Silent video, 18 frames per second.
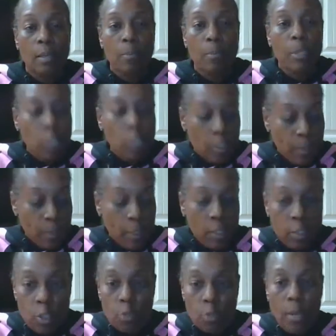But just
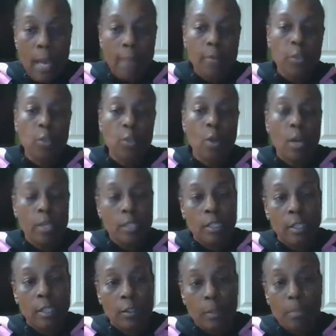because you have a daughter
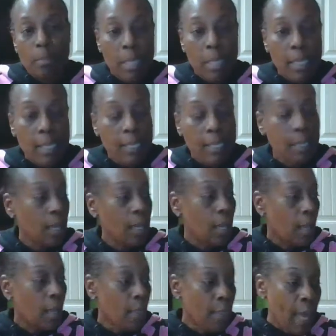doesn't mean
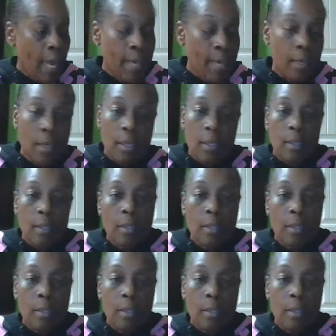that